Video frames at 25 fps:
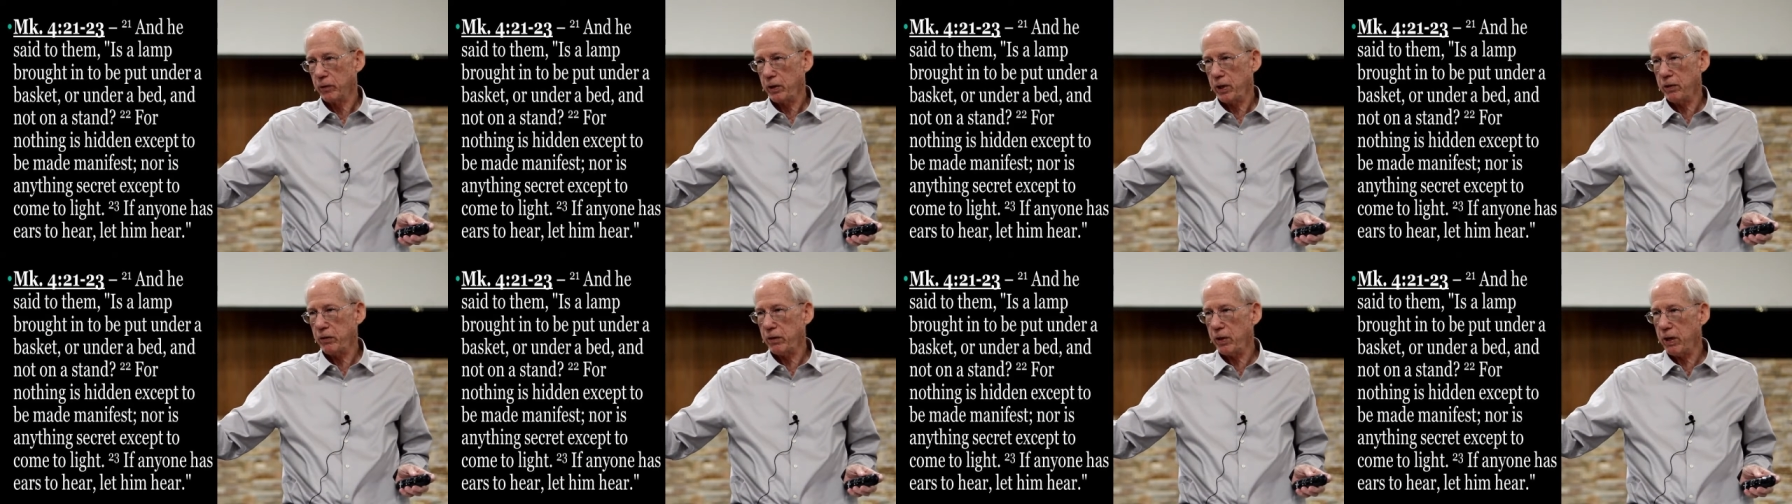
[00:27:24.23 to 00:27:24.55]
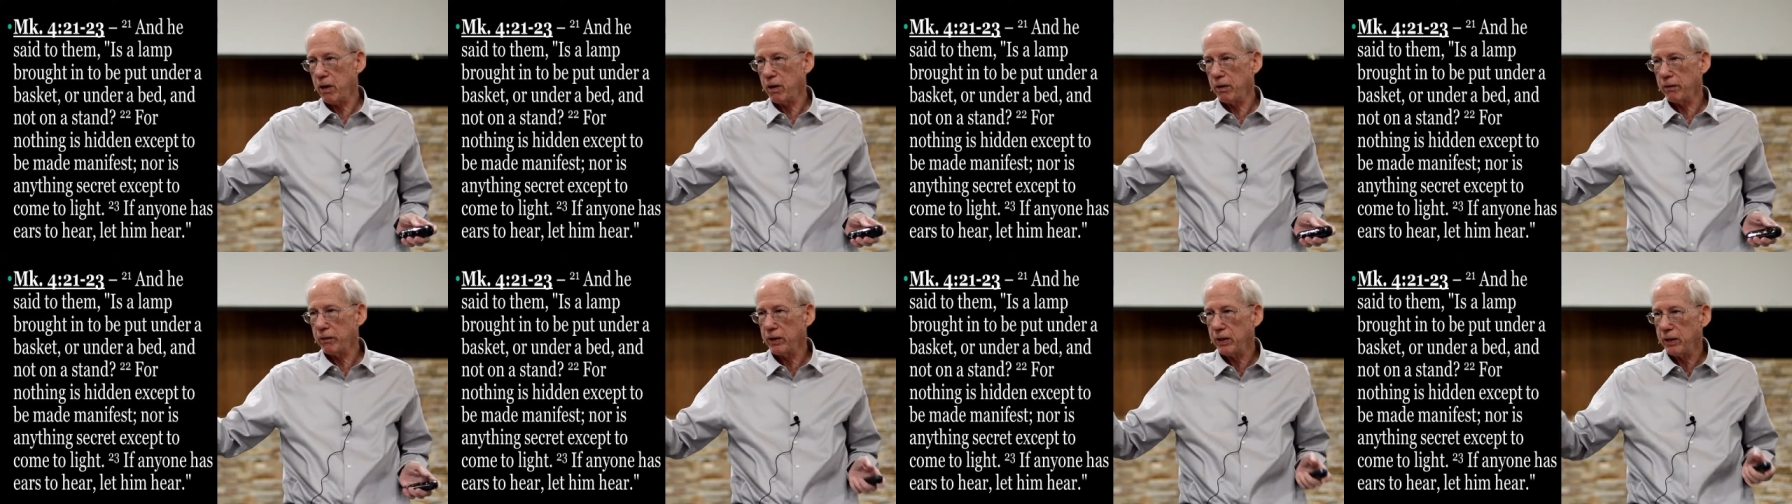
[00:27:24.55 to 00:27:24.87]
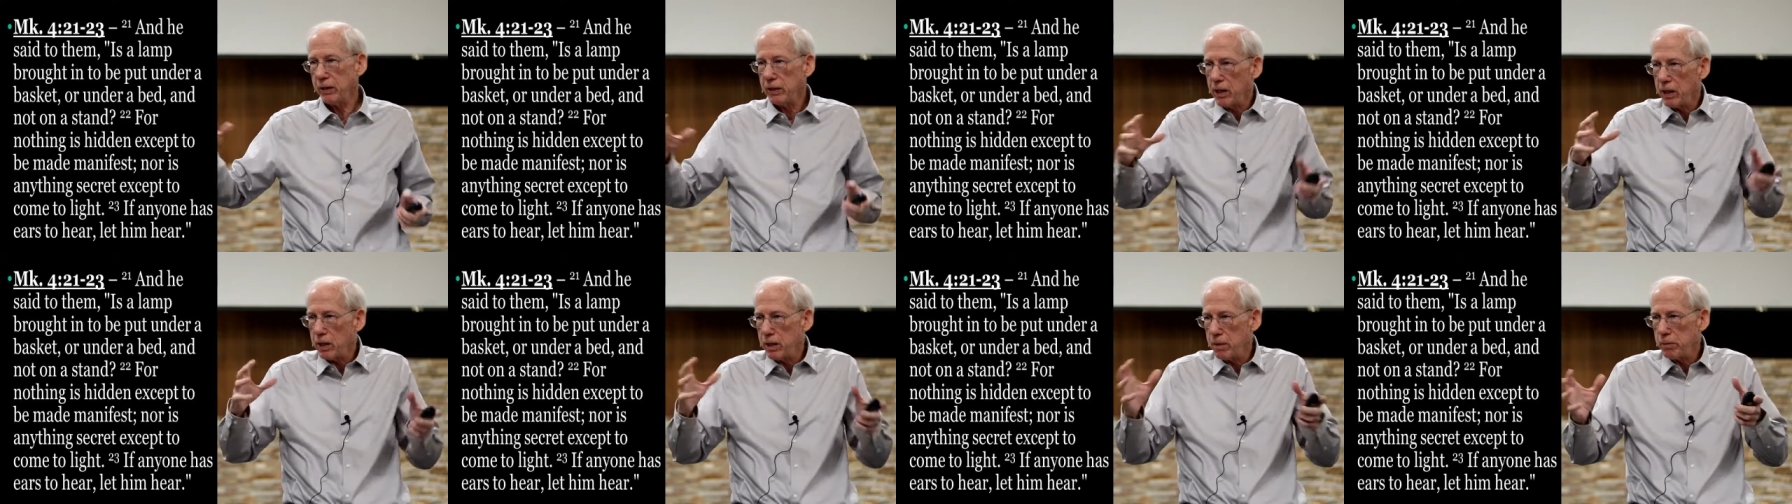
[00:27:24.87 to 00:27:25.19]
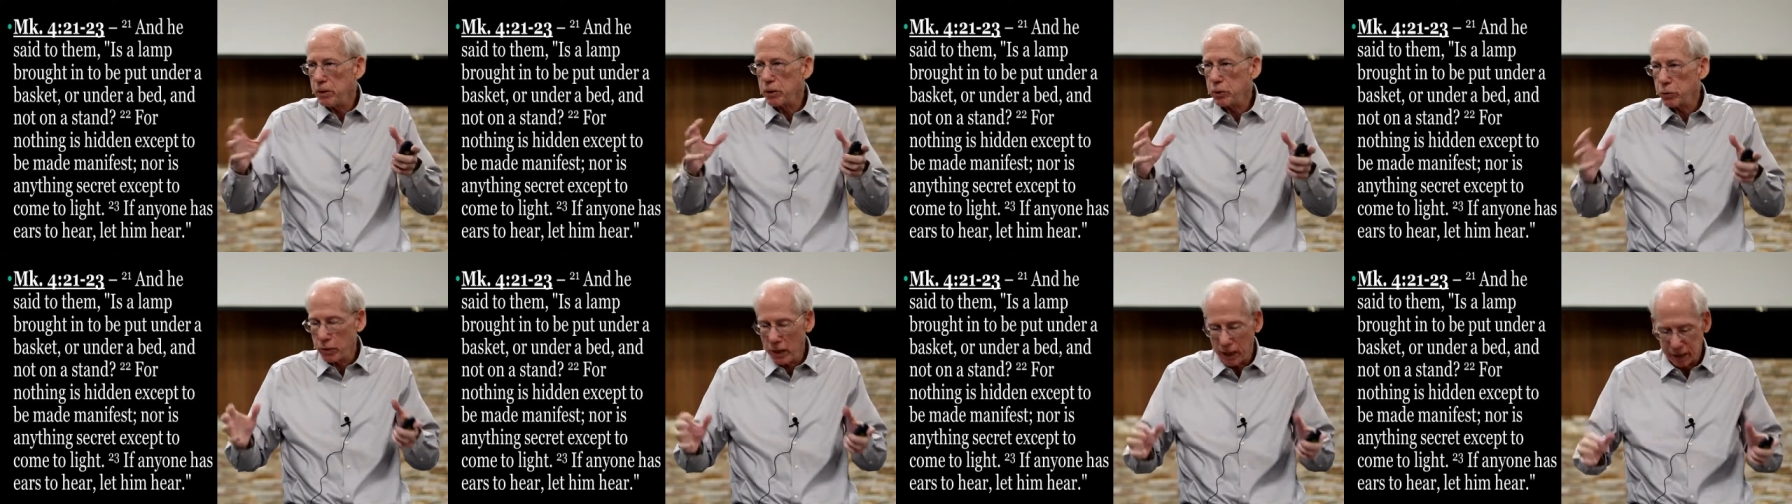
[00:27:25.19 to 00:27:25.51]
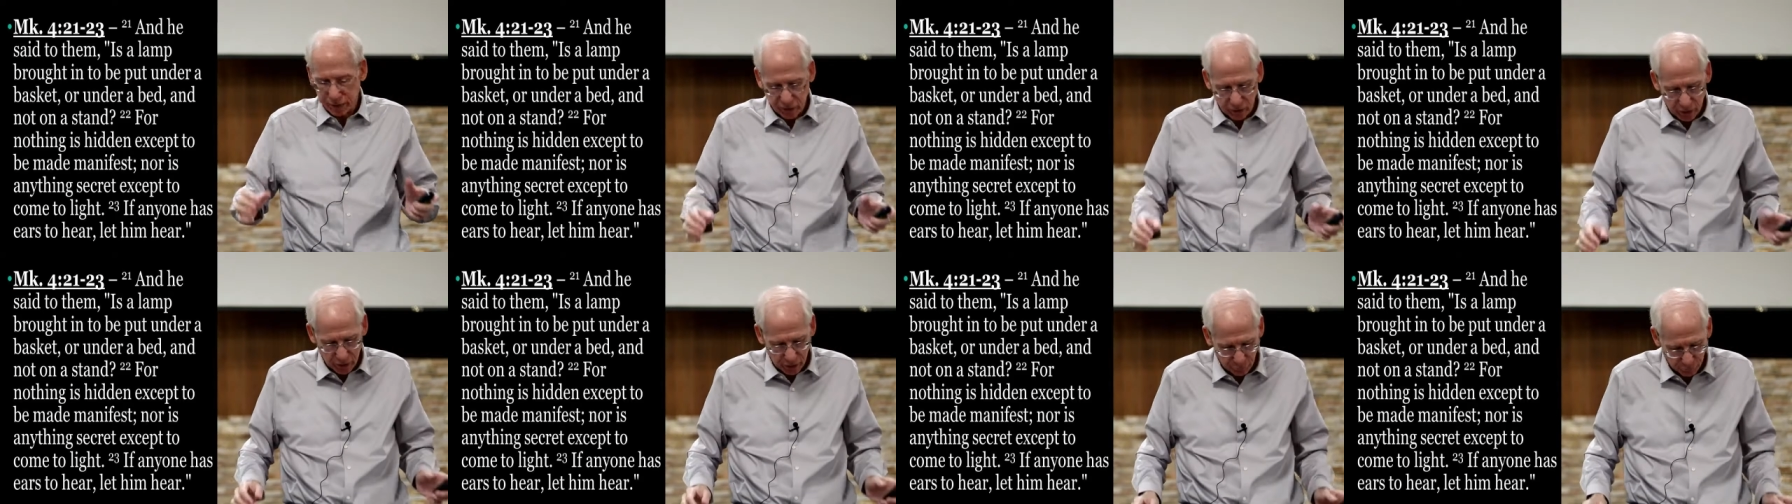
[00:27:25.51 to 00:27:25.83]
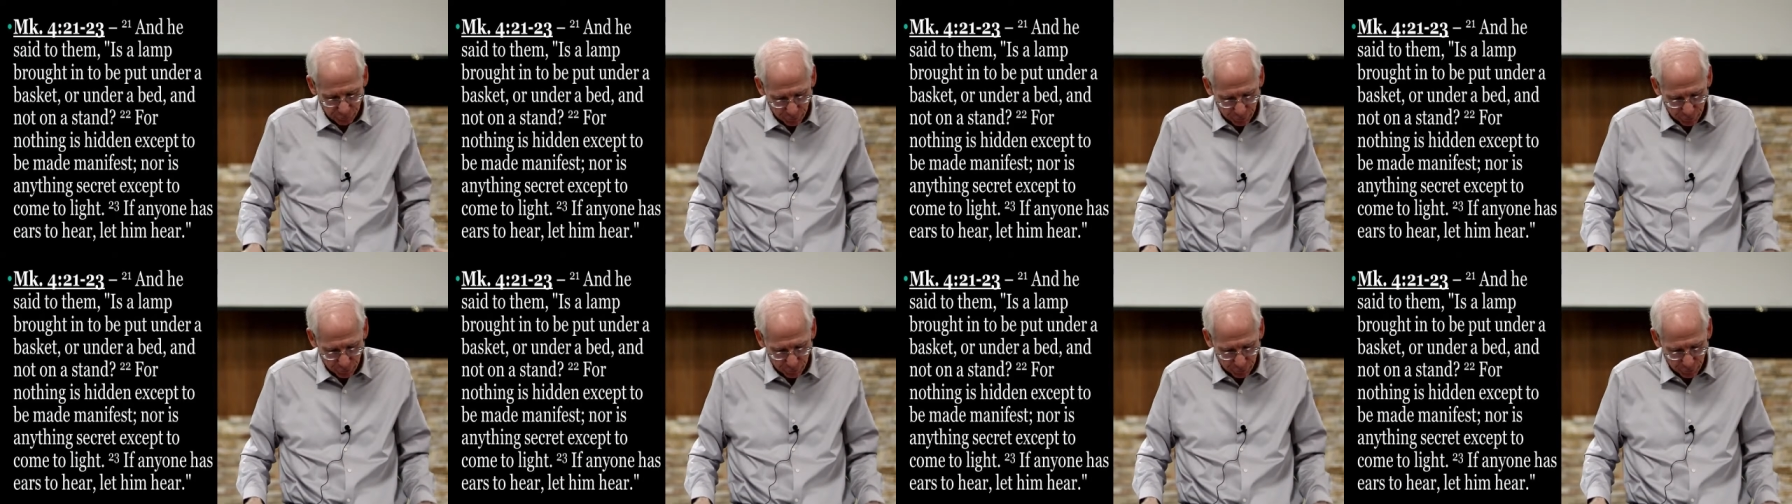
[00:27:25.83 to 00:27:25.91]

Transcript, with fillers: Okay, there the imagery has a